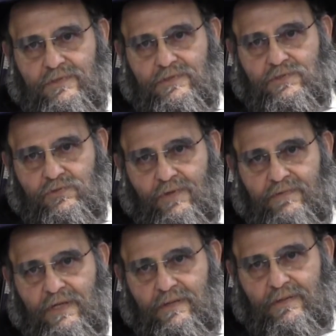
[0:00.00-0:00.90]
Did you
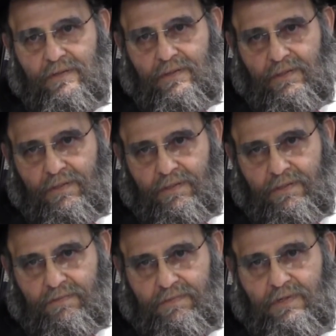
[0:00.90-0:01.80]
ever get
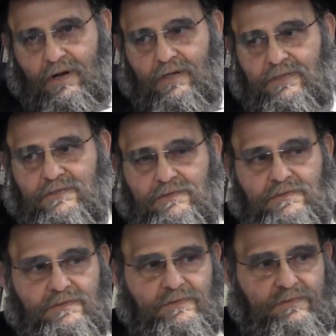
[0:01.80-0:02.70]
regards,
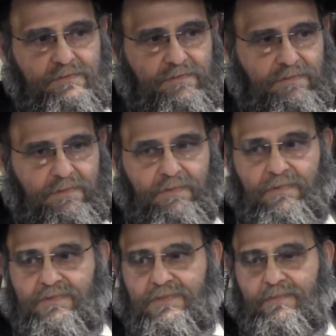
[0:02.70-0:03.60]
or
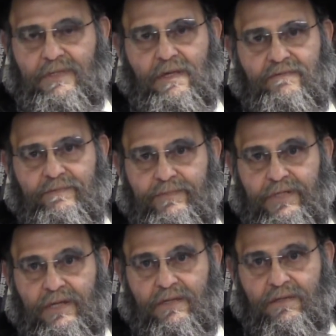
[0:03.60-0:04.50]
somebody ever
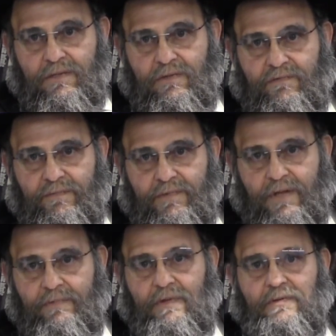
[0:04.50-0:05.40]
bring anything to you from the
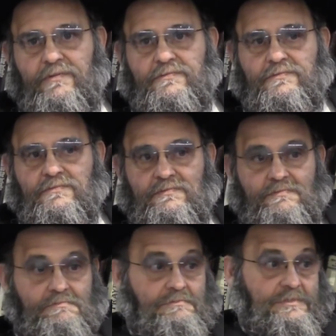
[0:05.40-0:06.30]
Rebbe?"
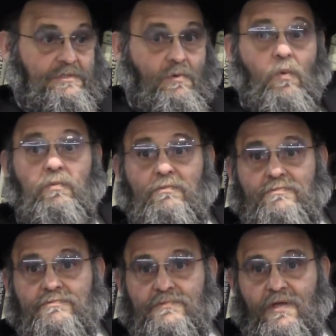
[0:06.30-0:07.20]
I said, "Nope."
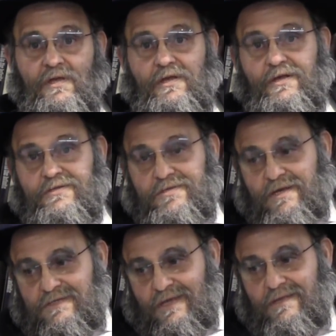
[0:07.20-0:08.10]
So
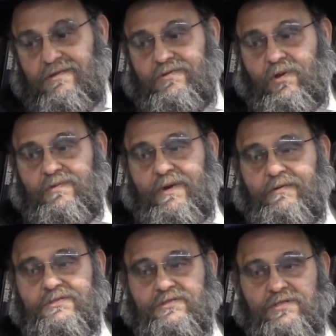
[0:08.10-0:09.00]
I said, I told him I
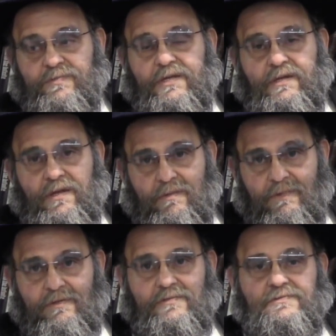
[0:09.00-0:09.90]
was just by the
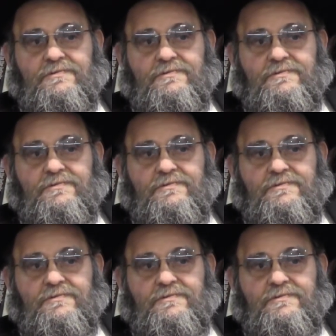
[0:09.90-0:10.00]
Rebbe.